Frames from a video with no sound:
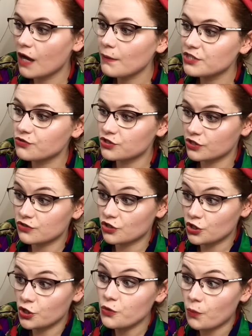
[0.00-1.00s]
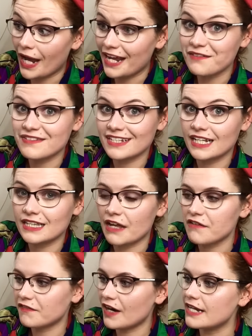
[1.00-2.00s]
introduced a new way of singing that
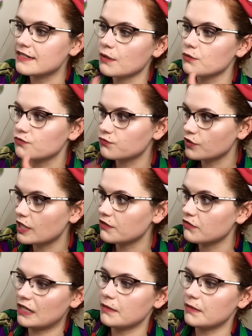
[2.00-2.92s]
phrase that was really, really